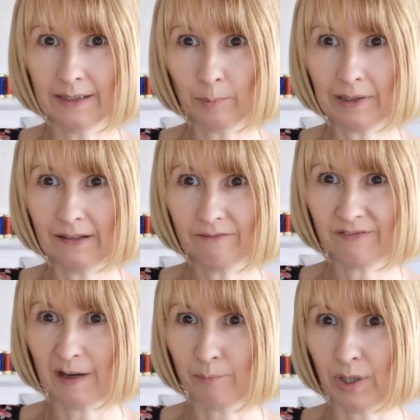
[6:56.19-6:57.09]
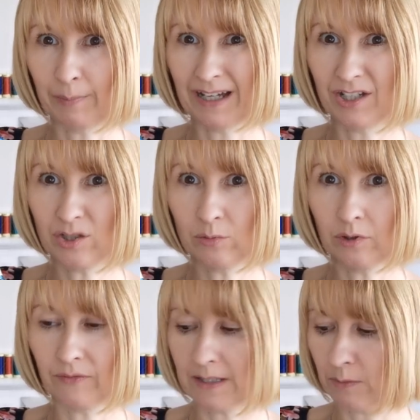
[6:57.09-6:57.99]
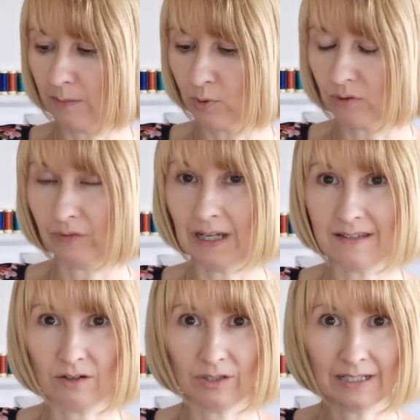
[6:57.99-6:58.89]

in a plain fabric, but I do love this with the butterflies on.